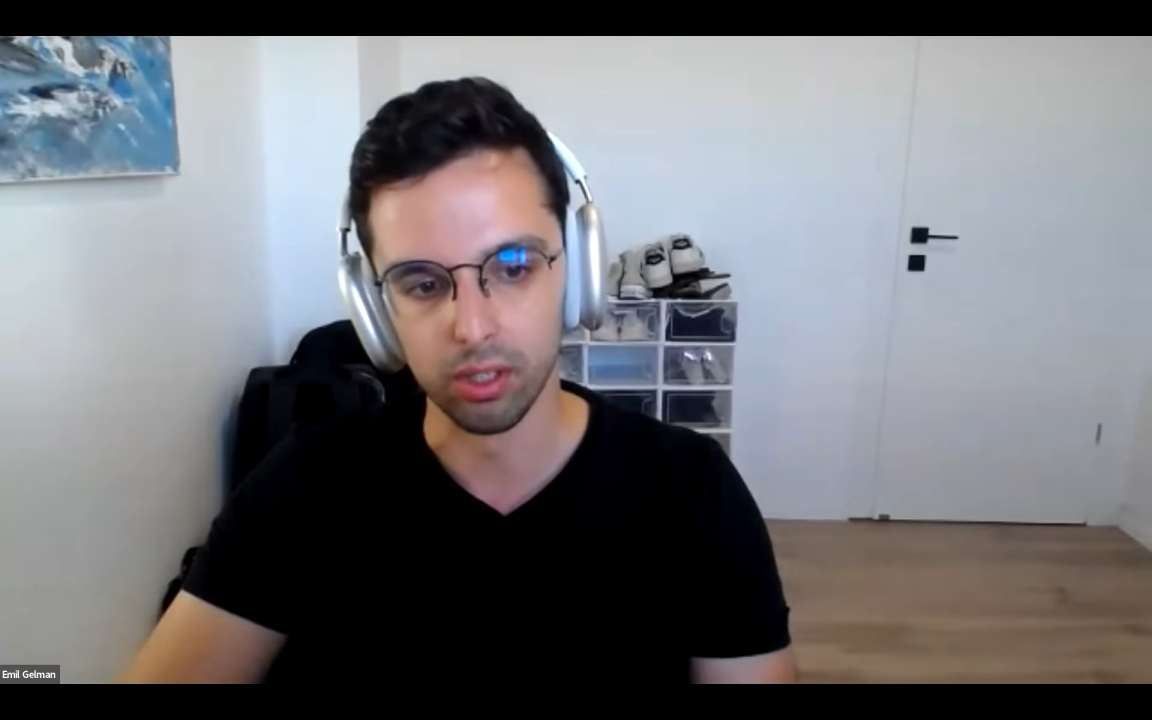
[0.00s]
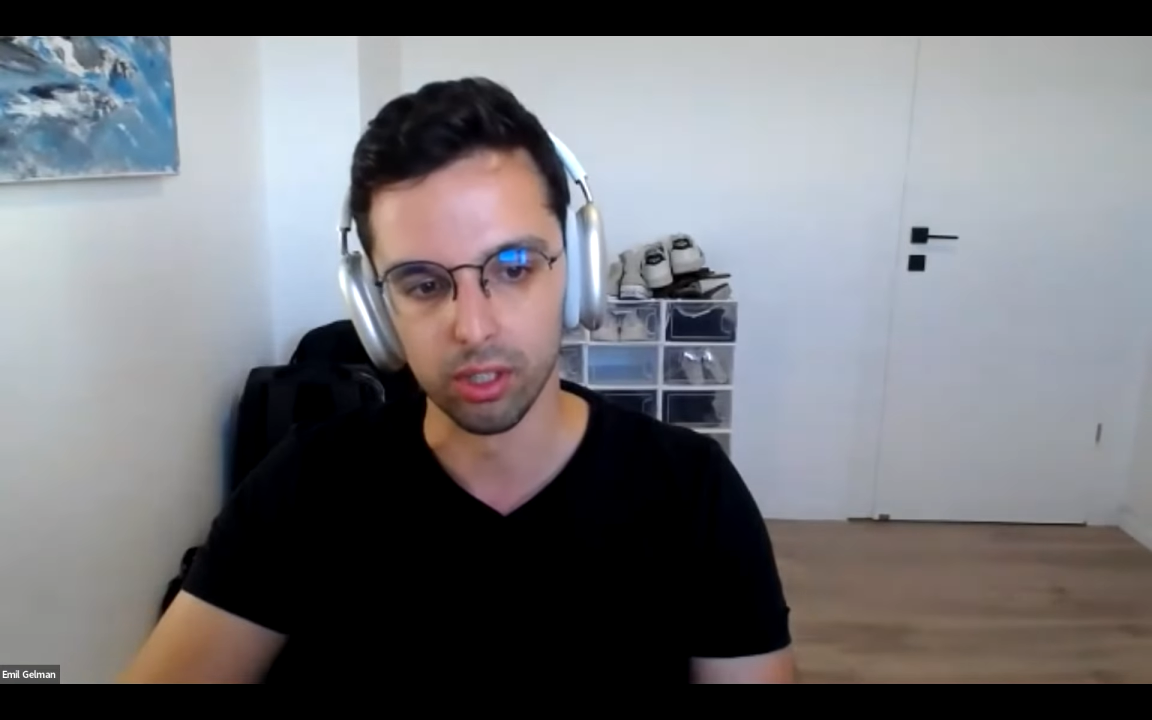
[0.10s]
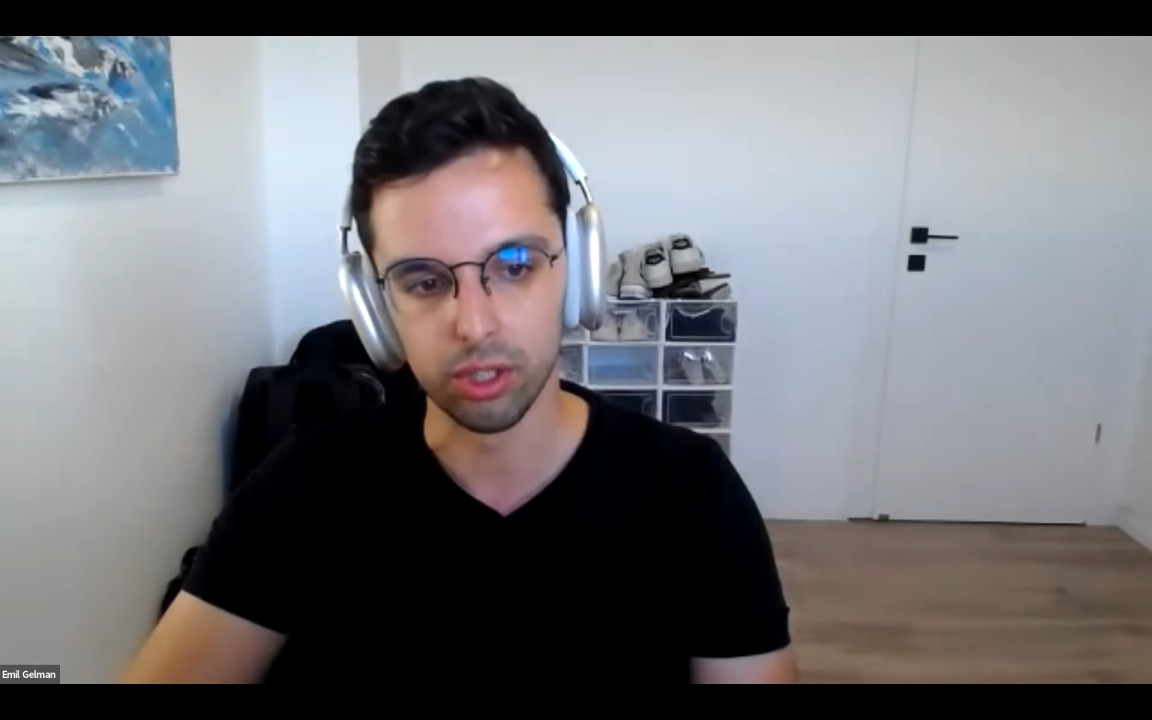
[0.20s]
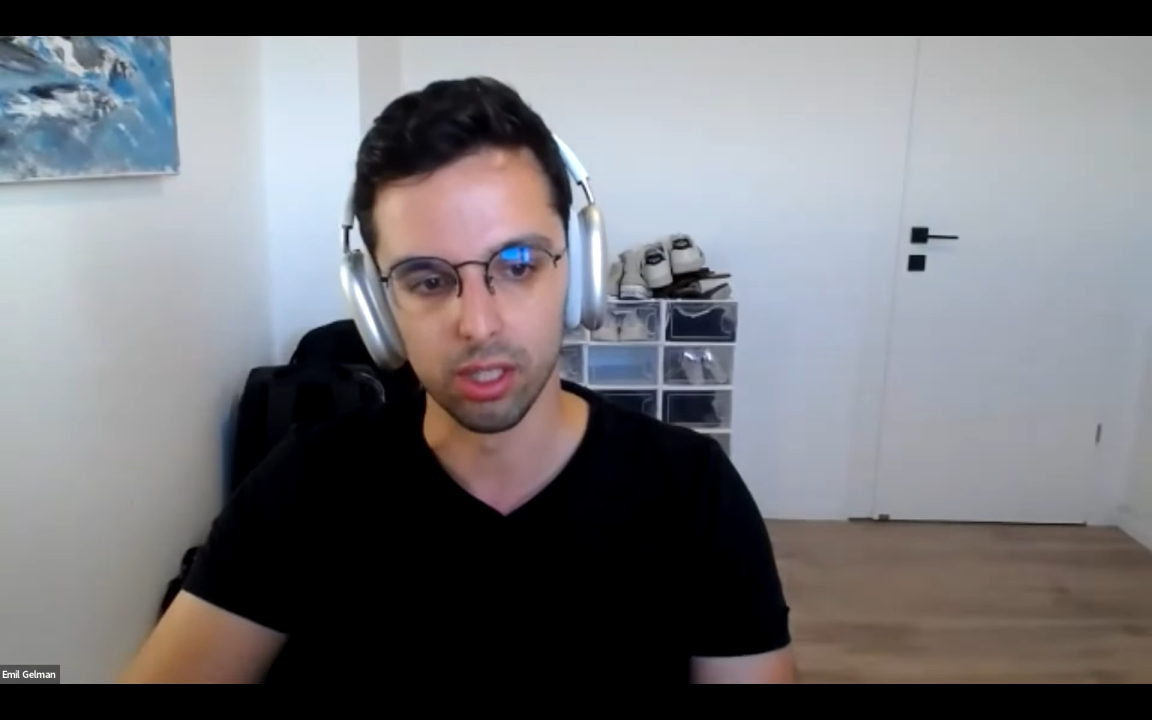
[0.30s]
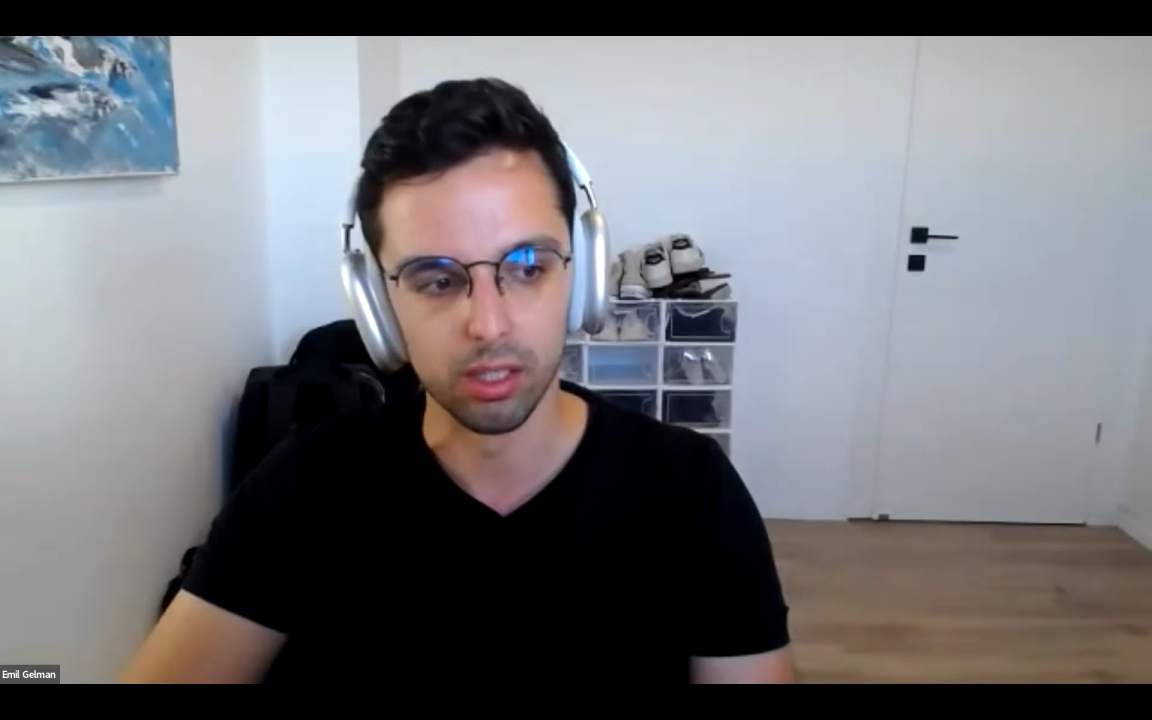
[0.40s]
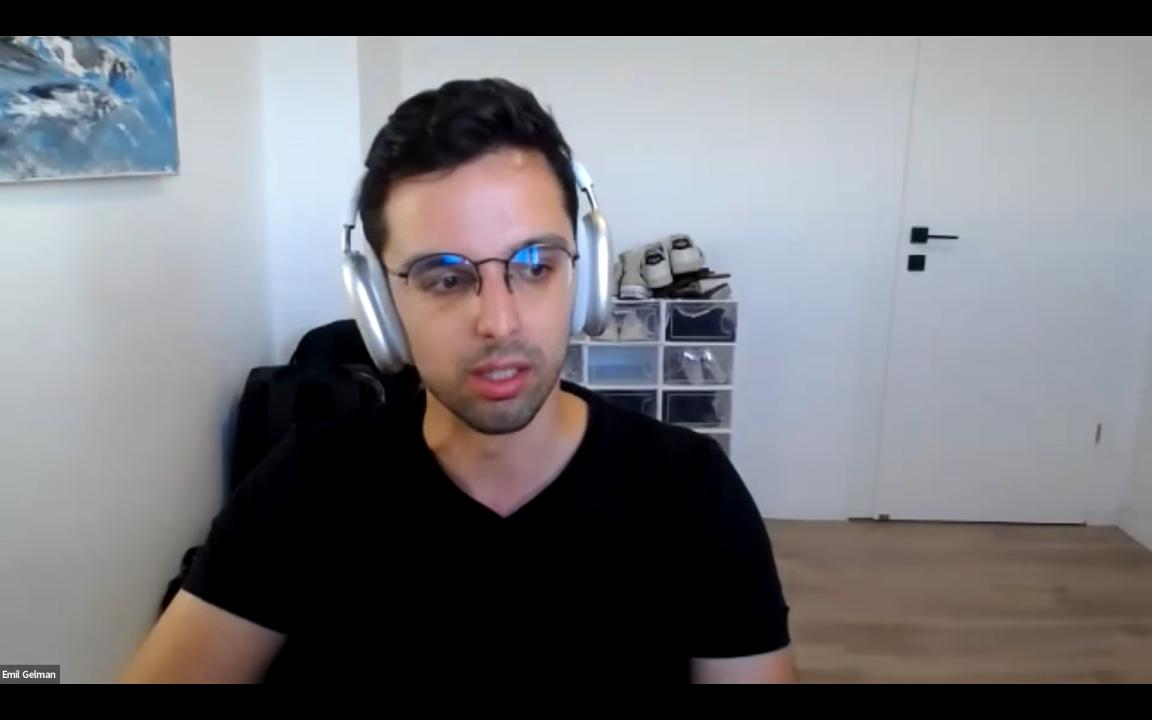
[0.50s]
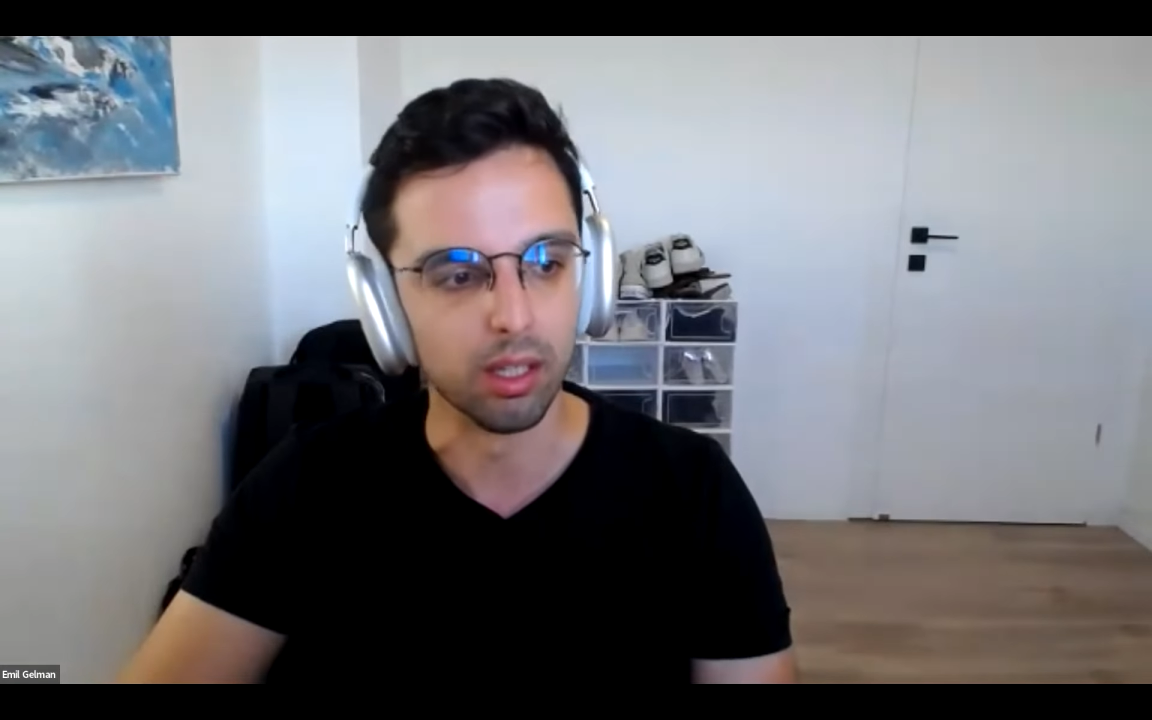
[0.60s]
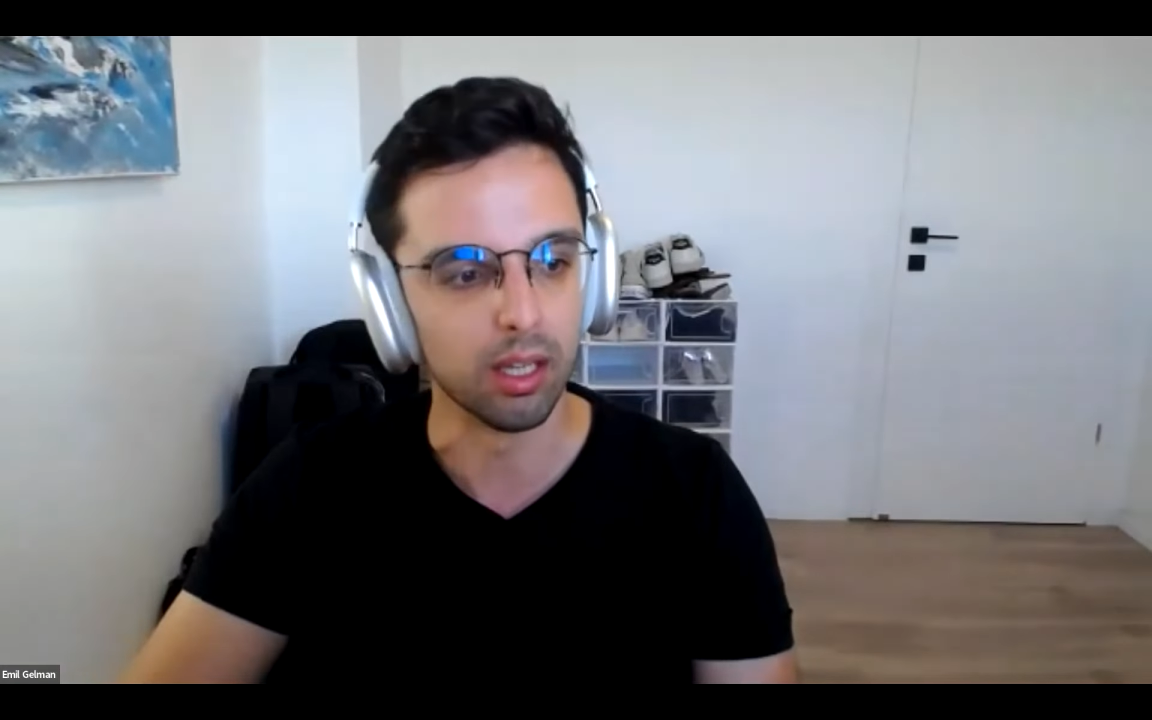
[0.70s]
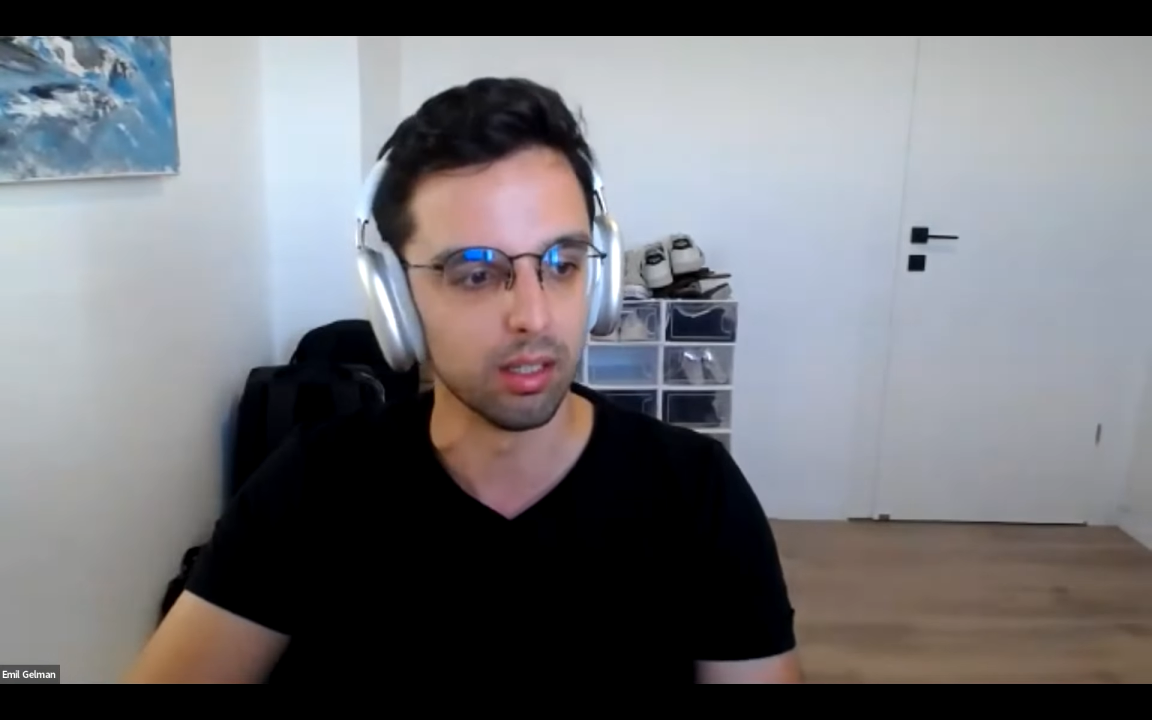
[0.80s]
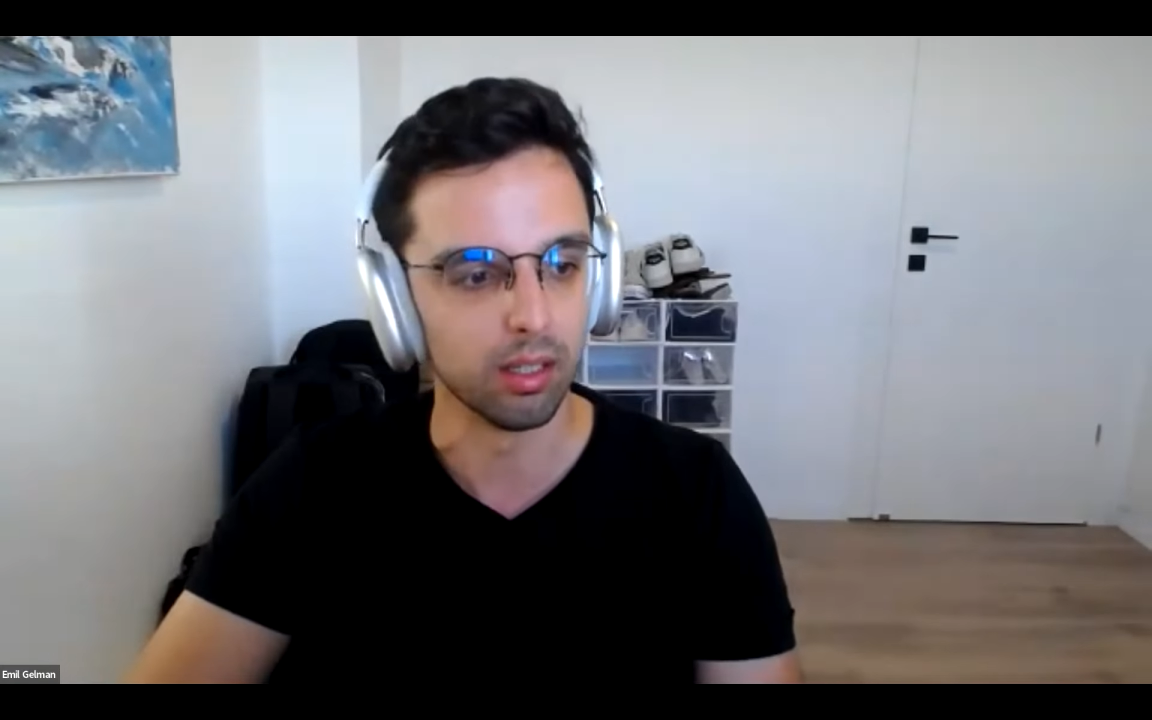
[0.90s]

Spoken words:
initially